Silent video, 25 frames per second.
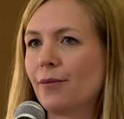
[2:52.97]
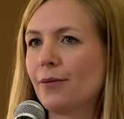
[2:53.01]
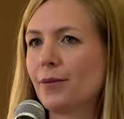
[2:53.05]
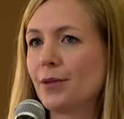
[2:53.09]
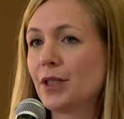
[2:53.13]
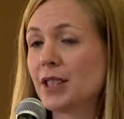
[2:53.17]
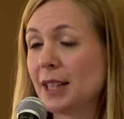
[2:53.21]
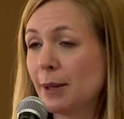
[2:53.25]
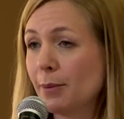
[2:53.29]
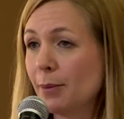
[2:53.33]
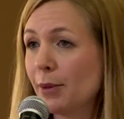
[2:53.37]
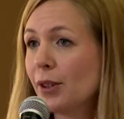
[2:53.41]

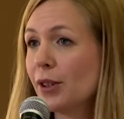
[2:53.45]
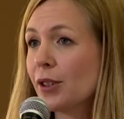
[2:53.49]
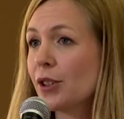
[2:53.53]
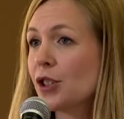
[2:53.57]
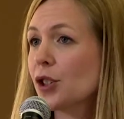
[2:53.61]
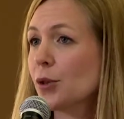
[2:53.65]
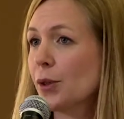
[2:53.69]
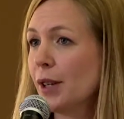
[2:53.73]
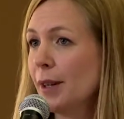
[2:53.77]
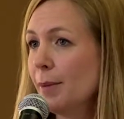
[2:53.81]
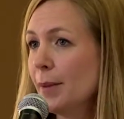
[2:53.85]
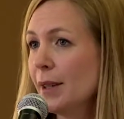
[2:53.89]
similar
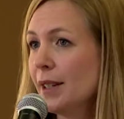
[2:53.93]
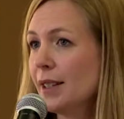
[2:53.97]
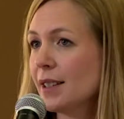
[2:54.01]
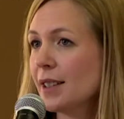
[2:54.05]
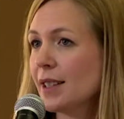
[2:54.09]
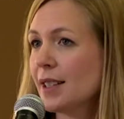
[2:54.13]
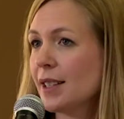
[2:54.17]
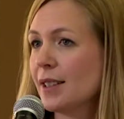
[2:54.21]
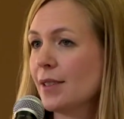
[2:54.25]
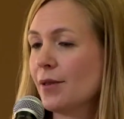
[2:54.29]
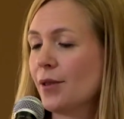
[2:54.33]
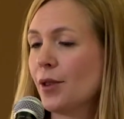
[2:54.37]

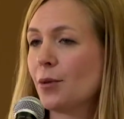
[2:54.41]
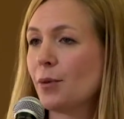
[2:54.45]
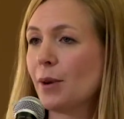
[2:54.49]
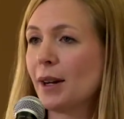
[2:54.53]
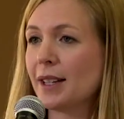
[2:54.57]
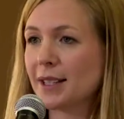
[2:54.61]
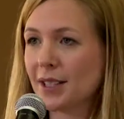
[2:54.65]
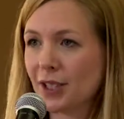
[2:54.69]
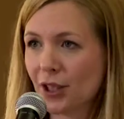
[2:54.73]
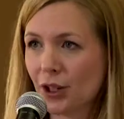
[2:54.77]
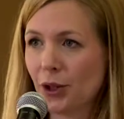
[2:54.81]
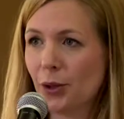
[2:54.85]
treatment. The
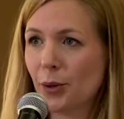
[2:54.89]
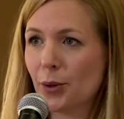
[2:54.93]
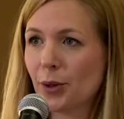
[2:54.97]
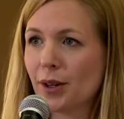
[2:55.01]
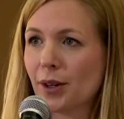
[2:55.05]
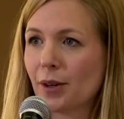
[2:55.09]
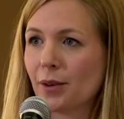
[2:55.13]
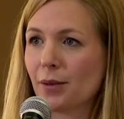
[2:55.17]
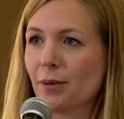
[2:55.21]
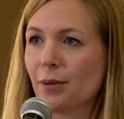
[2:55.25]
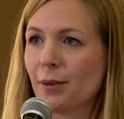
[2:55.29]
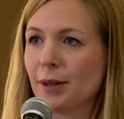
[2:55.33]
rest
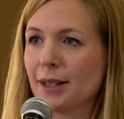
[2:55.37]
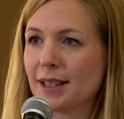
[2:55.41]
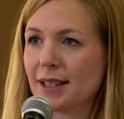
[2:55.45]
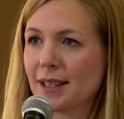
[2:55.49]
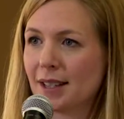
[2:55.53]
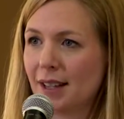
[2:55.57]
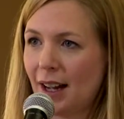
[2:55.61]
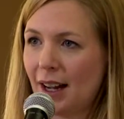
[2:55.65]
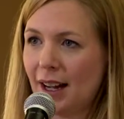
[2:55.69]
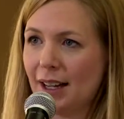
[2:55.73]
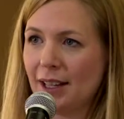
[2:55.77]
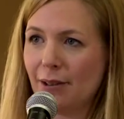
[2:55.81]
cure was
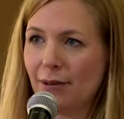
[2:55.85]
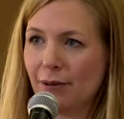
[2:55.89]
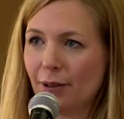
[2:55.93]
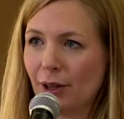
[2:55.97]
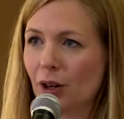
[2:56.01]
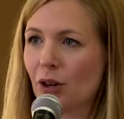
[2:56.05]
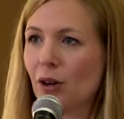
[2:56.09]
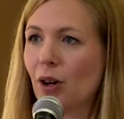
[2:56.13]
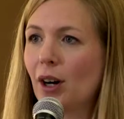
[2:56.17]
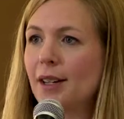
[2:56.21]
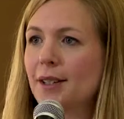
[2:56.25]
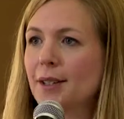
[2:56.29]
kind of
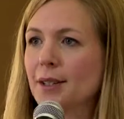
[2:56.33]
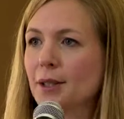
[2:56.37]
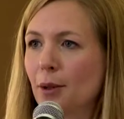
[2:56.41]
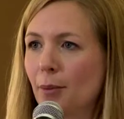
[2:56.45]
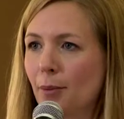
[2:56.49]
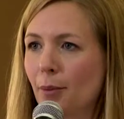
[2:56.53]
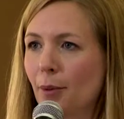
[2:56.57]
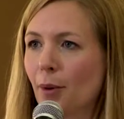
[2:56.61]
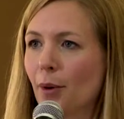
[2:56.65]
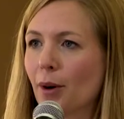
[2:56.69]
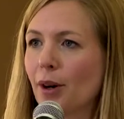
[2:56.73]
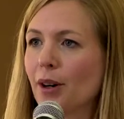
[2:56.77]
across the
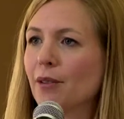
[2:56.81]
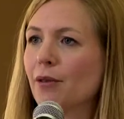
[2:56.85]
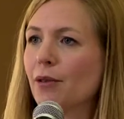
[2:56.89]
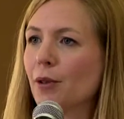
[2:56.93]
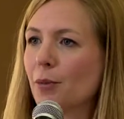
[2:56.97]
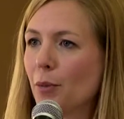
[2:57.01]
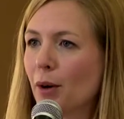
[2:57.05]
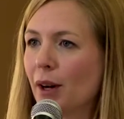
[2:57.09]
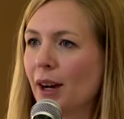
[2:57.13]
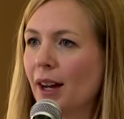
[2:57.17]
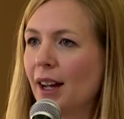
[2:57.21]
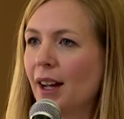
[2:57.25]
board
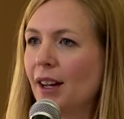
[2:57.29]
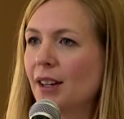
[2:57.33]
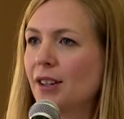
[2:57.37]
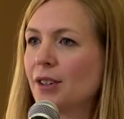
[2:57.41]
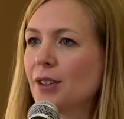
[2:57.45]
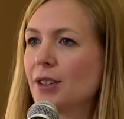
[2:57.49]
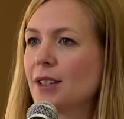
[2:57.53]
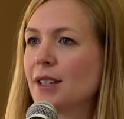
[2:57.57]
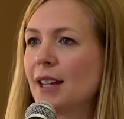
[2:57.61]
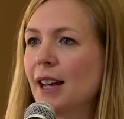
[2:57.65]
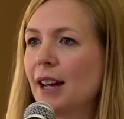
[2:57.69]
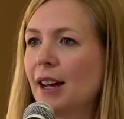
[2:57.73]
from what I
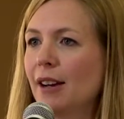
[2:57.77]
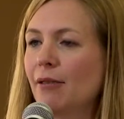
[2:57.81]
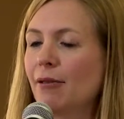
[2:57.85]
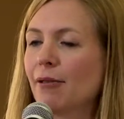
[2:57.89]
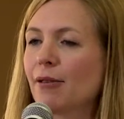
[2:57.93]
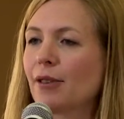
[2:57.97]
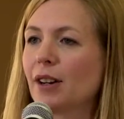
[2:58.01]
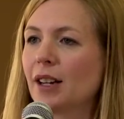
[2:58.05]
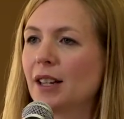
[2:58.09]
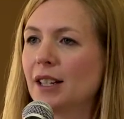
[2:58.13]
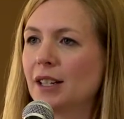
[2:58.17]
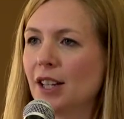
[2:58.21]
understand
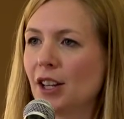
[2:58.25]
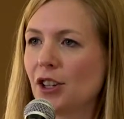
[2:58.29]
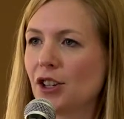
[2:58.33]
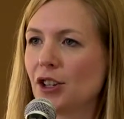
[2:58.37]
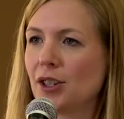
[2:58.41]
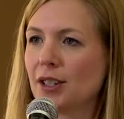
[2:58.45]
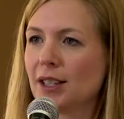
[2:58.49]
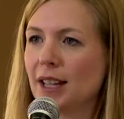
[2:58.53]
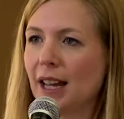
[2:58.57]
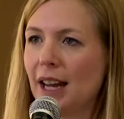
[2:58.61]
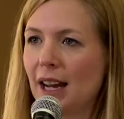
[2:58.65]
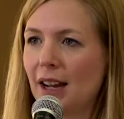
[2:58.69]
for
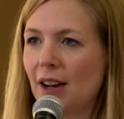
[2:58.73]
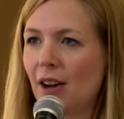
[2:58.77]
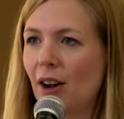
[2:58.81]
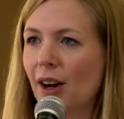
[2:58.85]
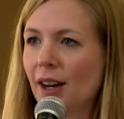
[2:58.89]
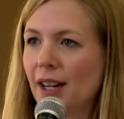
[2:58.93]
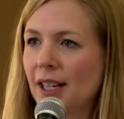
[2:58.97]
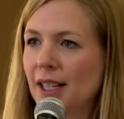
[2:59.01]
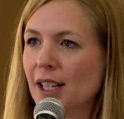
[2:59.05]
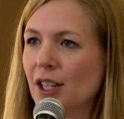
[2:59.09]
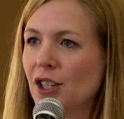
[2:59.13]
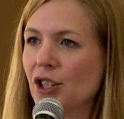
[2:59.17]
Indigenous and
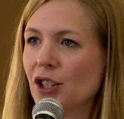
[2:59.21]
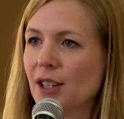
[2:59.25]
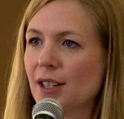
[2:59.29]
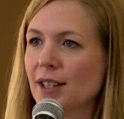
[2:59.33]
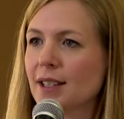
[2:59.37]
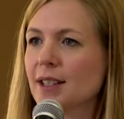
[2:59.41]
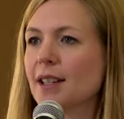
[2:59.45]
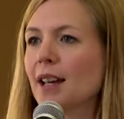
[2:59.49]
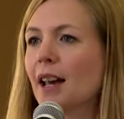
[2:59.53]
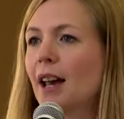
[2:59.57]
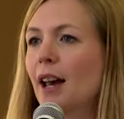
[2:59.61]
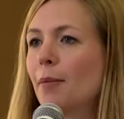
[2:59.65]

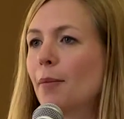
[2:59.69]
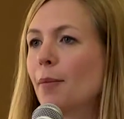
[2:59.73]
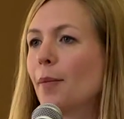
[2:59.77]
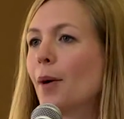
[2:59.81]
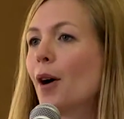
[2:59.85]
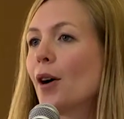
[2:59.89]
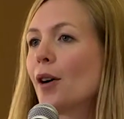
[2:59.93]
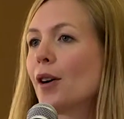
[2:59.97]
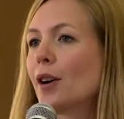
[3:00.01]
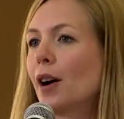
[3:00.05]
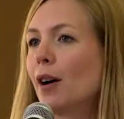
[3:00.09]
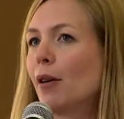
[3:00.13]
non-Indigenous. And
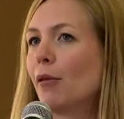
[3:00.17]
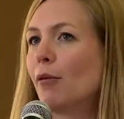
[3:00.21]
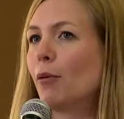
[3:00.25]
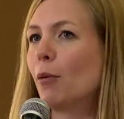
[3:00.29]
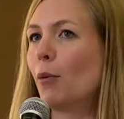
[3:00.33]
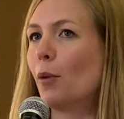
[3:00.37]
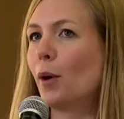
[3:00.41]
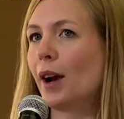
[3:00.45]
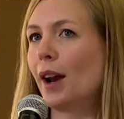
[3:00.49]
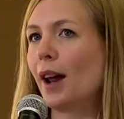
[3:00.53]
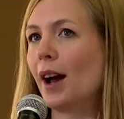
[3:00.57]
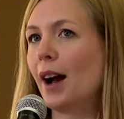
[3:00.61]
part of
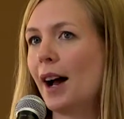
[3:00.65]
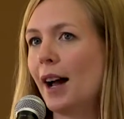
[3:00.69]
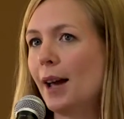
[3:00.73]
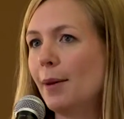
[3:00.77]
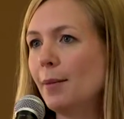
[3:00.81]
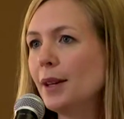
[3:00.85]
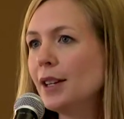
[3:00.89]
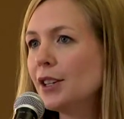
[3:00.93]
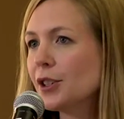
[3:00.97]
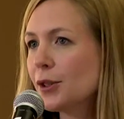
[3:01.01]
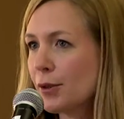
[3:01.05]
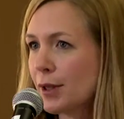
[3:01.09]
what
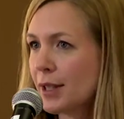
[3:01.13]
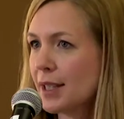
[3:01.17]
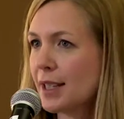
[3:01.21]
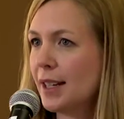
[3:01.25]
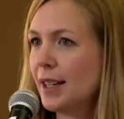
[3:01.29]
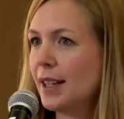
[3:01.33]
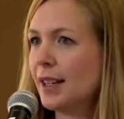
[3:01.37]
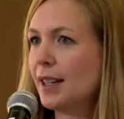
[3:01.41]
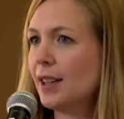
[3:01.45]
I'm interested